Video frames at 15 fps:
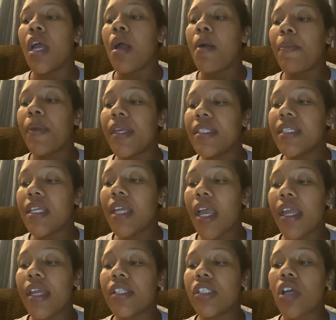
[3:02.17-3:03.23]

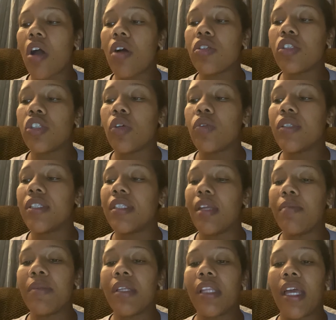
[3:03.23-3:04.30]
PTH also
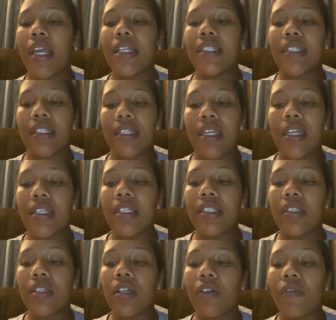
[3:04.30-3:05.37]
stimulates the kidneys
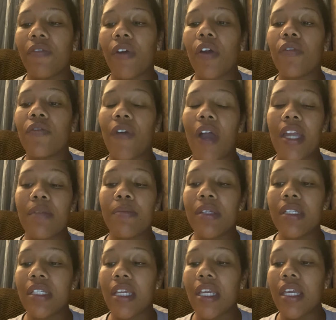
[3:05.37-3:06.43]
to convert
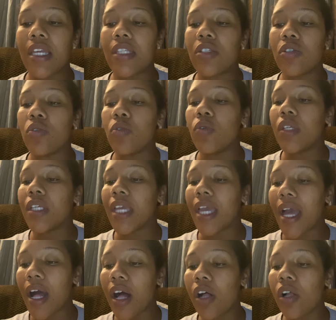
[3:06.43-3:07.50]
vitamin D to
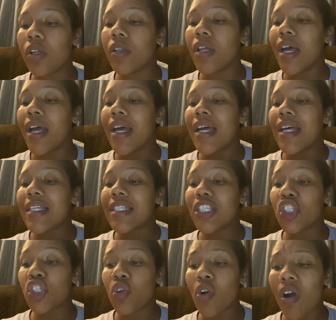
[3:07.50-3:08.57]

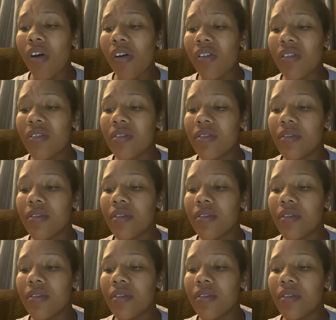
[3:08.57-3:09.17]
calcitrol,